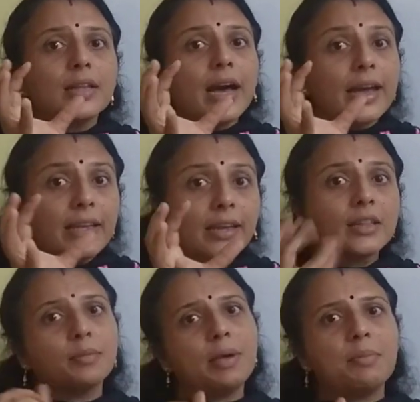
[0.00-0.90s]
the
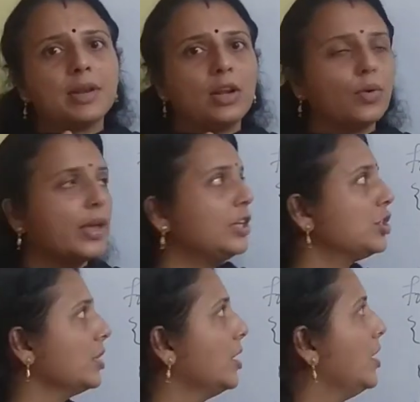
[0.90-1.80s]
ith memory
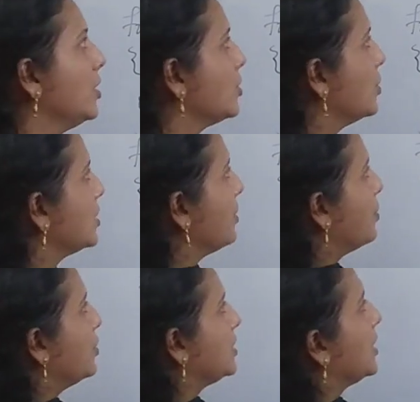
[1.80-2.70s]
location. So suppose